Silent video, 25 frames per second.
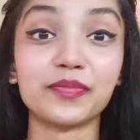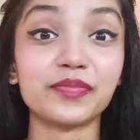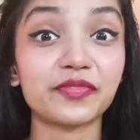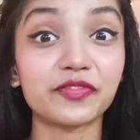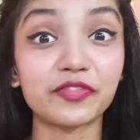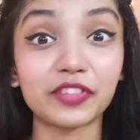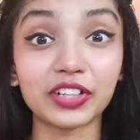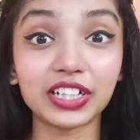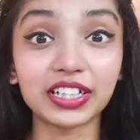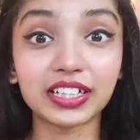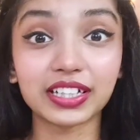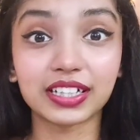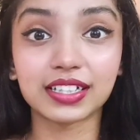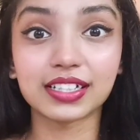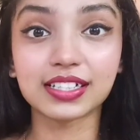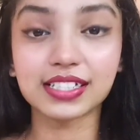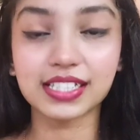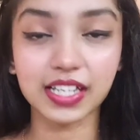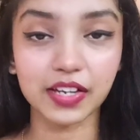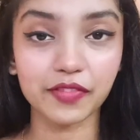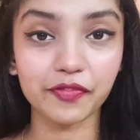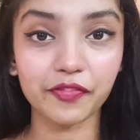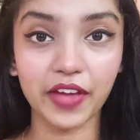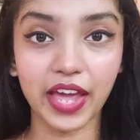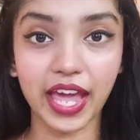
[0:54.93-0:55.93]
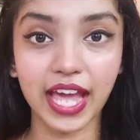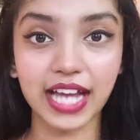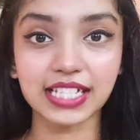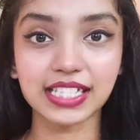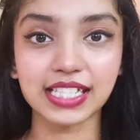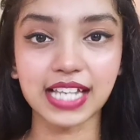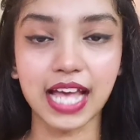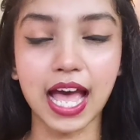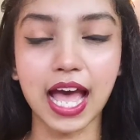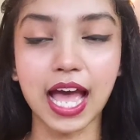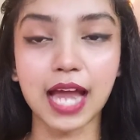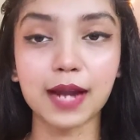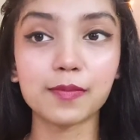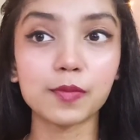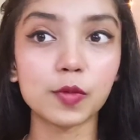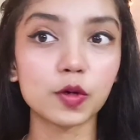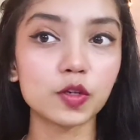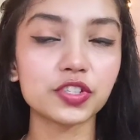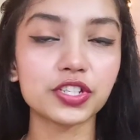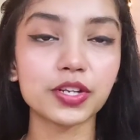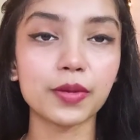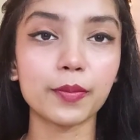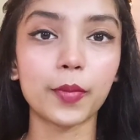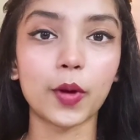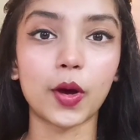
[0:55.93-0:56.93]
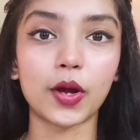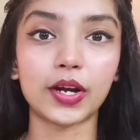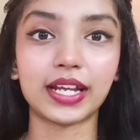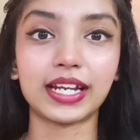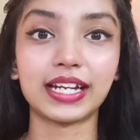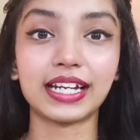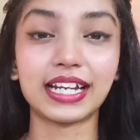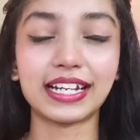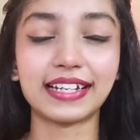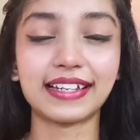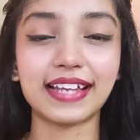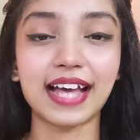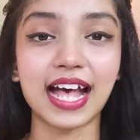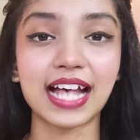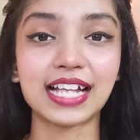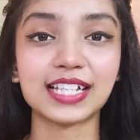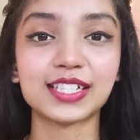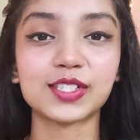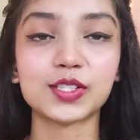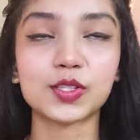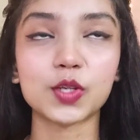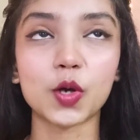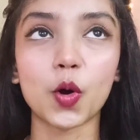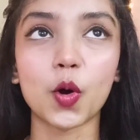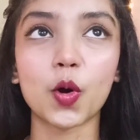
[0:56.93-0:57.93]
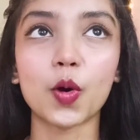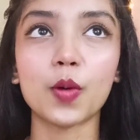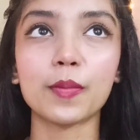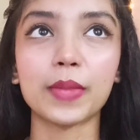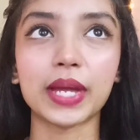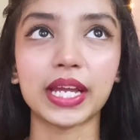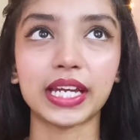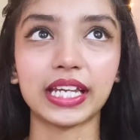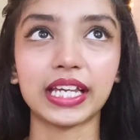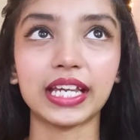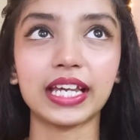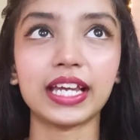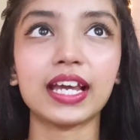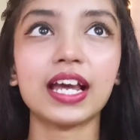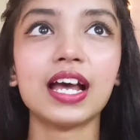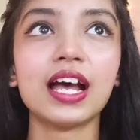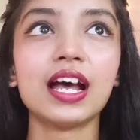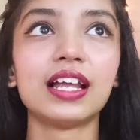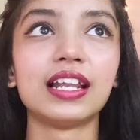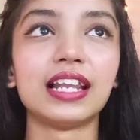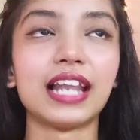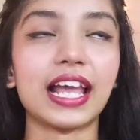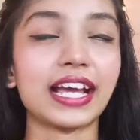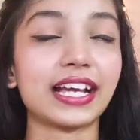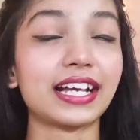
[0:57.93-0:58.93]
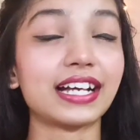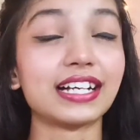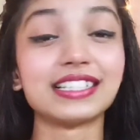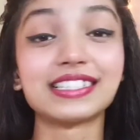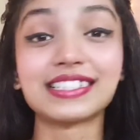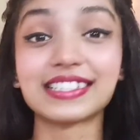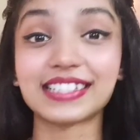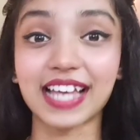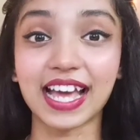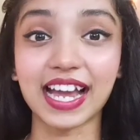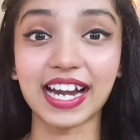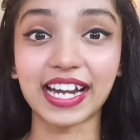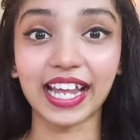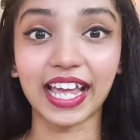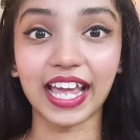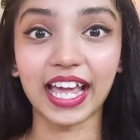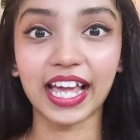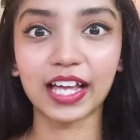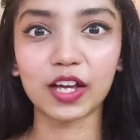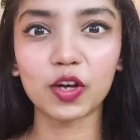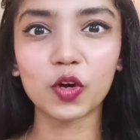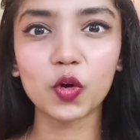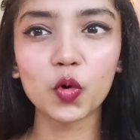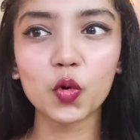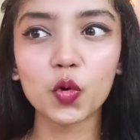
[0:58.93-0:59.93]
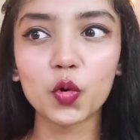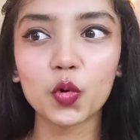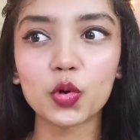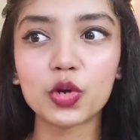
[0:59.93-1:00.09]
filters, effects, and most important, it has so many like aesthetic cool